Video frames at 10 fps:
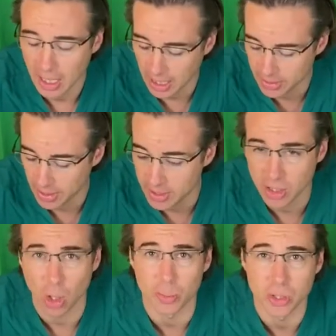and then the
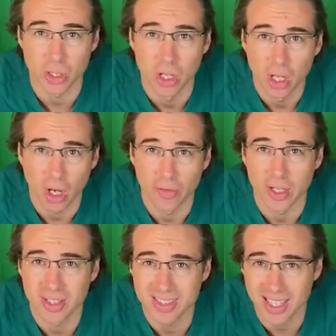option of an
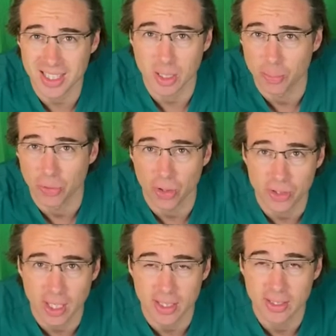assessor
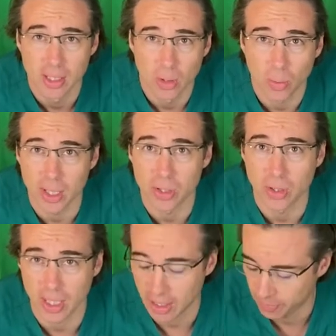process where you
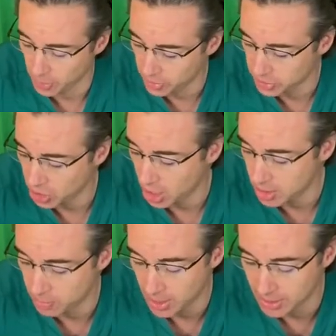can have both
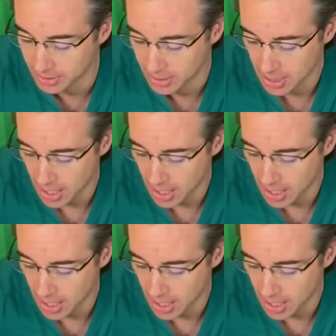time-based